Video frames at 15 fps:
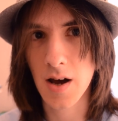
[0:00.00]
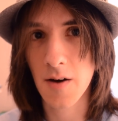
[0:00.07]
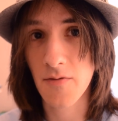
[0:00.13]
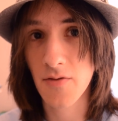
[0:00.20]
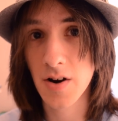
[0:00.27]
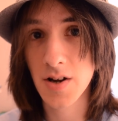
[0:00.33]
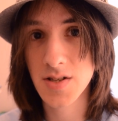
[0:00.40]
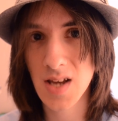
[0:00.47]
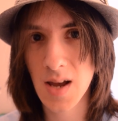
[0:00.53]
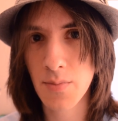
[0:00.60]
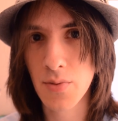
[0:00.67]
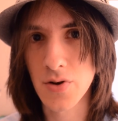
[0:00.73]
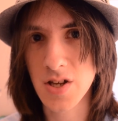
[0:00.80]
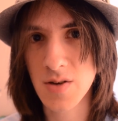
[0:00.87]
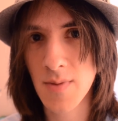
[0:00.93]
For
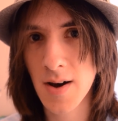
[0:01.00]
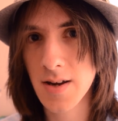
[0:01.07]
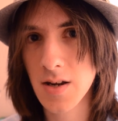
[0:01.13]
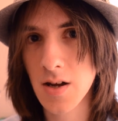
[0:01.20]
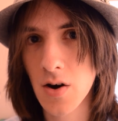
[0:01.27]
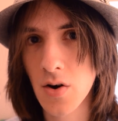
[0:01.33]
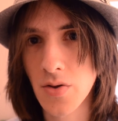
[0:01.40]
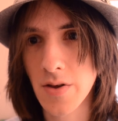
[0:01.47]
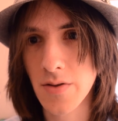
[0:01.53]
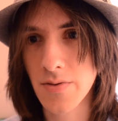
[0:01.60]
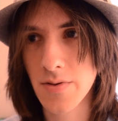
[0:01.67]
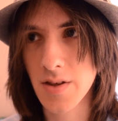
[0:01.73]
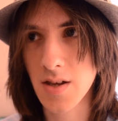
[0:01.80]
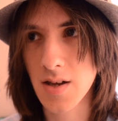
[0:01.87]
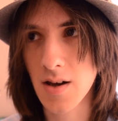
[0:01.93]
example, you might know that
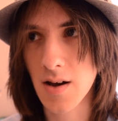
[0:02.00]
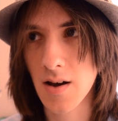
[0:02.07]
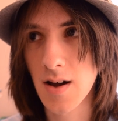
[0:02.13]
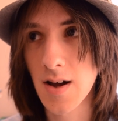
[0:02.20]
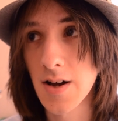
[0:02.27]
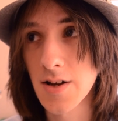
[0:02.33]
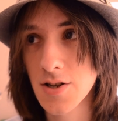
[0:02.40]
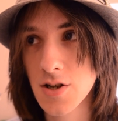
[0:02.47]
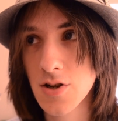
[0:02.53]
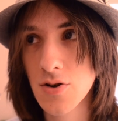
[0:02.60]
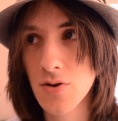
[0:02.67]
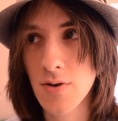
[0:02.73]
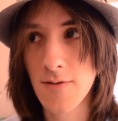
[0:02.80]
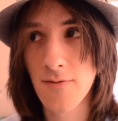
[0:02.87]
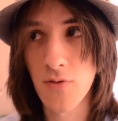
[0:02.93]
the
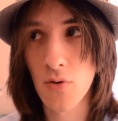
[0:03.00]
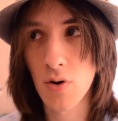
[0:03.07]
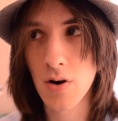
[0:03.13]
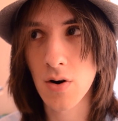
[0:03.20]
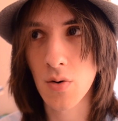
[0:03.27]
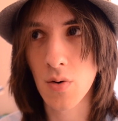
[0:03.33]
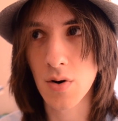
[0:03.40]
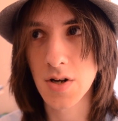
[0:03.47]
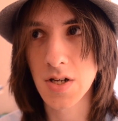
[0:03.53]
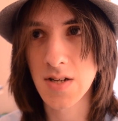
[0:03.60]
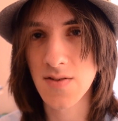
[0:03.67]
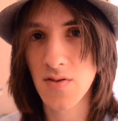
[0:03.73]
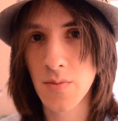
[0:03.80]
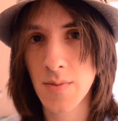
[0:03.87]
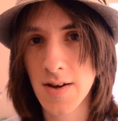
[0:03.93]
2 and 4 chords
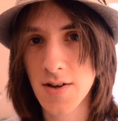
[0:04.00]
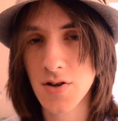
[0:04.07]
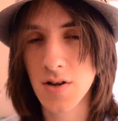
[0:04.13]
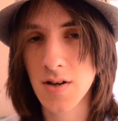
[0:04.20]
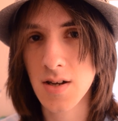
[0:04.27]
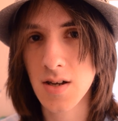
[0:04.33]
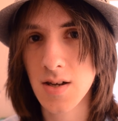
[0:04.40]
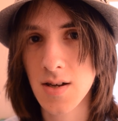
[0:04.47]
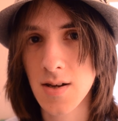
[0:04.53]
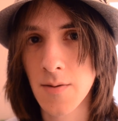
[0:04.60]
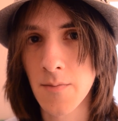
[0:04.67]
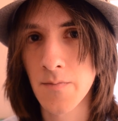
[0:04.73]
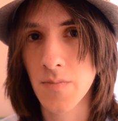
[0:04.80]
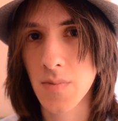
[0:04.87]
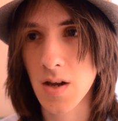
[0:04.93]
of a major key
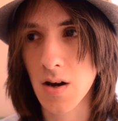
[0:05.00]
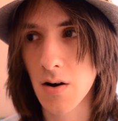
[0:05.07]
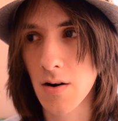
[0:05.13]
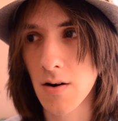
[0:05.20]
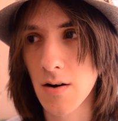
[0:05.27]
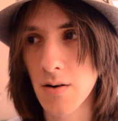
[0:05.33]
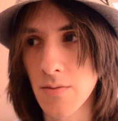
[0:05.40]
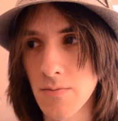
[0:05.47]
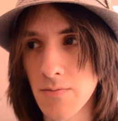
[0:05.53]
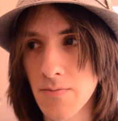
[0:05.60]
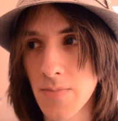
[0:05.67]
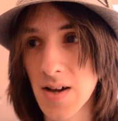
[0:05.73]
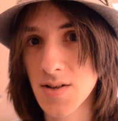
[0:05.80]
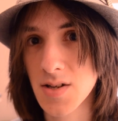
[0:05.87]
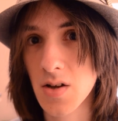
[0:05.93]
are
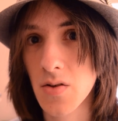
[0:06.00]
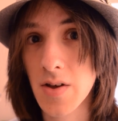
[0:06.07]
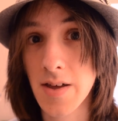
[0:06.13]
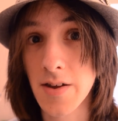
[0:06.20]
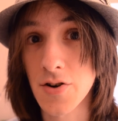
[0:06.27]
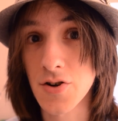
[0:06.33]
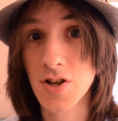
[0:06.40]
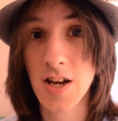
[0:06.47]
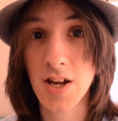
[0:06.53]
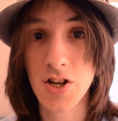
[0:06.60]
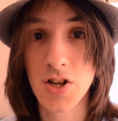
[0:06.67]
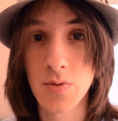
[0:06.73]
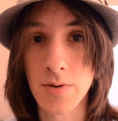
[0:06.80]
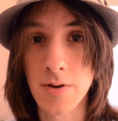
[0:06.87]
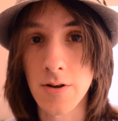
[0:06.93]
basically
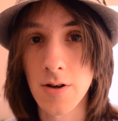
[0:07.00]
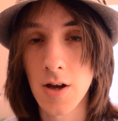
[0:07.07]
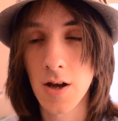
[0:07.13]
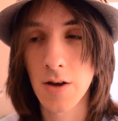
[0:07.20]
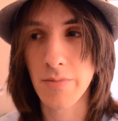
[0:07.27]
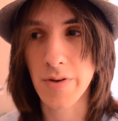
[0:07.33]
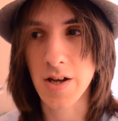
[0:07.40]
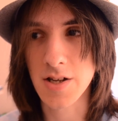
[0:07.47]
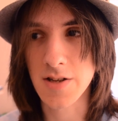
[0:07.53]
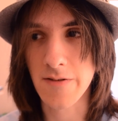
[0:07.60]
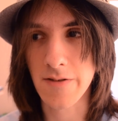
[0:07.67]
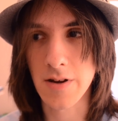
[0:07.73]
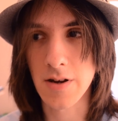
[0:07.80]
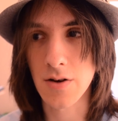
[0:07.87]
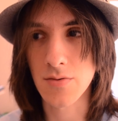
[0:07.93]
interchangeable because of
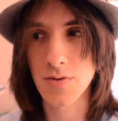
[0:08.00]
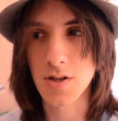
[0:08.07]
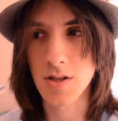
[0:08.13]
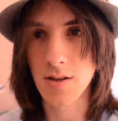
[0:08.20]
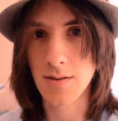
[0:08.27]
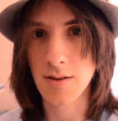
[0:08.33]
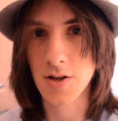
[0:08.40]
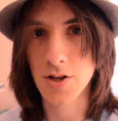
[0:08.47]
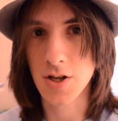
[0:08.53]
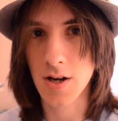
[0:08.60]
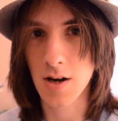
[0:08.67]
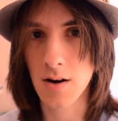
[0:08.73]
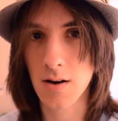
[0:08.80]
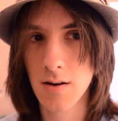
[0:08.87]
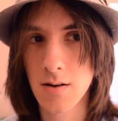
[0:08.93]
the notes that they
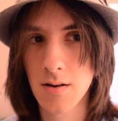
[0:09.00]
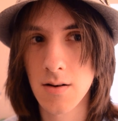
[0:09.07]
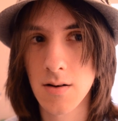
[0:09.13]
share.